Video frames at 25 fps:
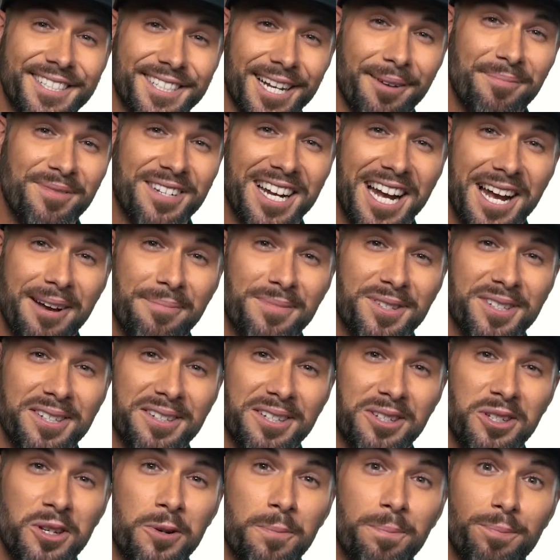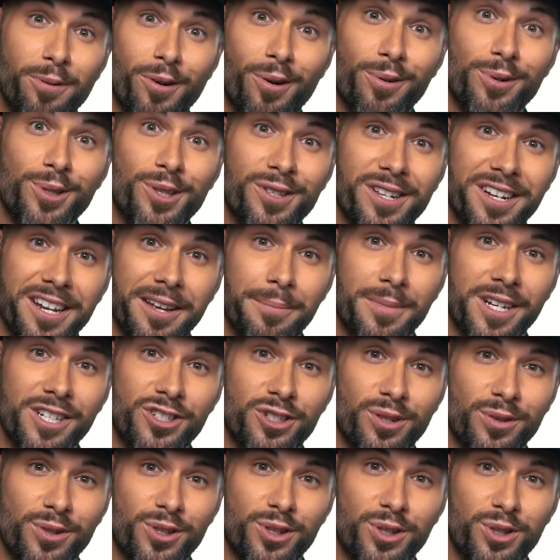Sometimes you post an
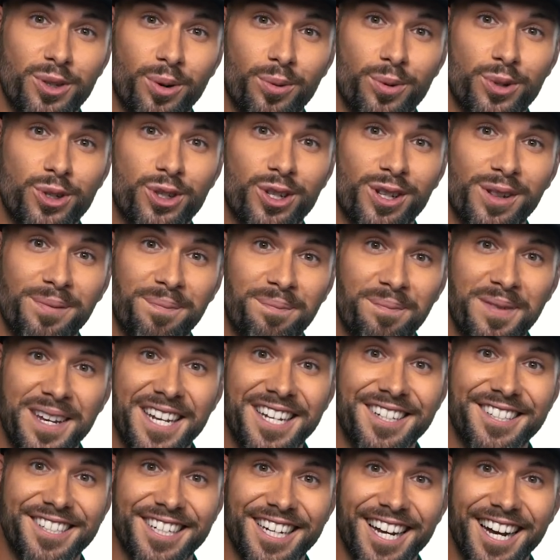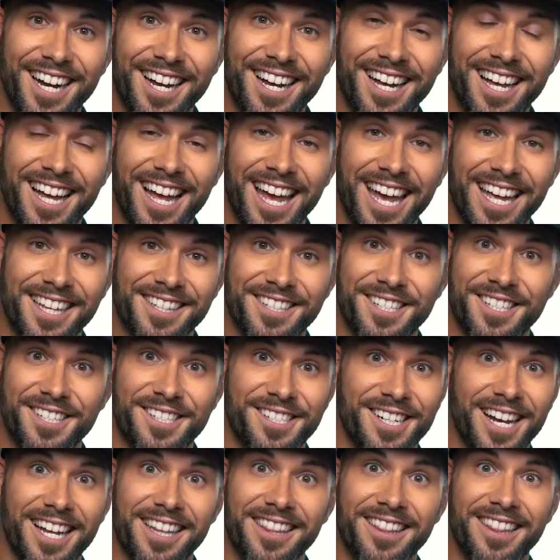image on social media and
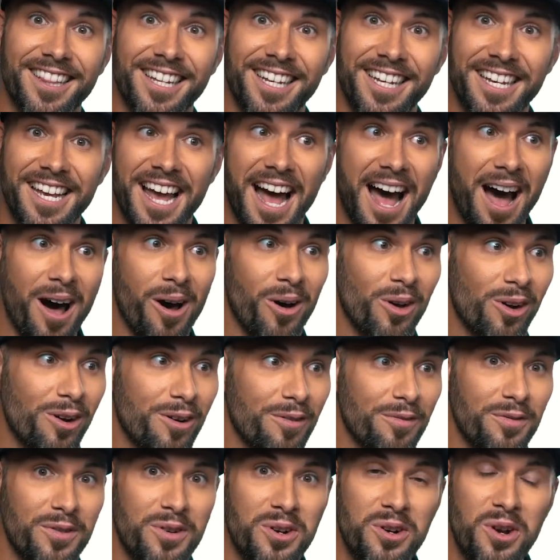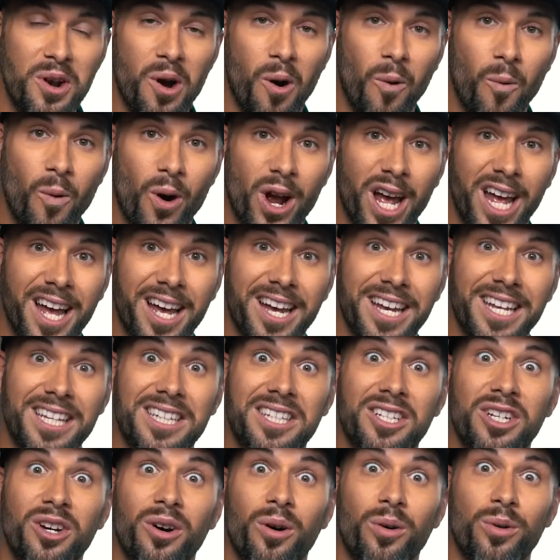suddenly out of nowhere
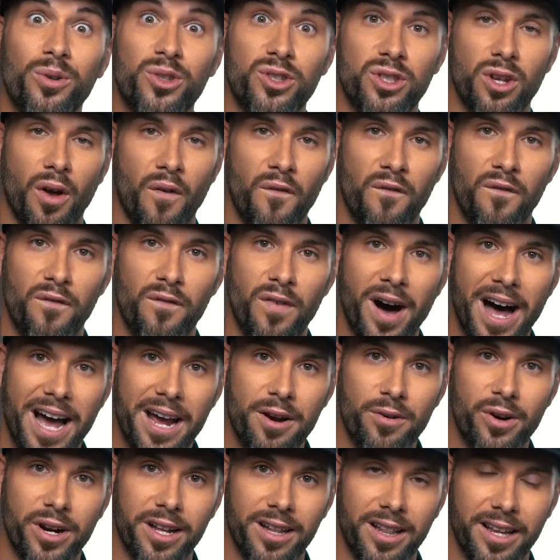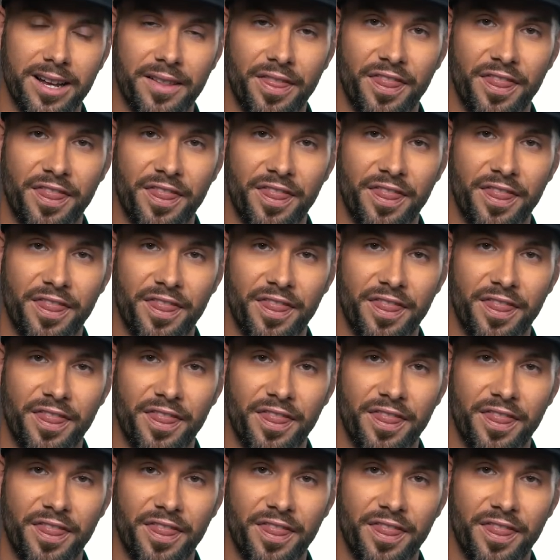it goes viral.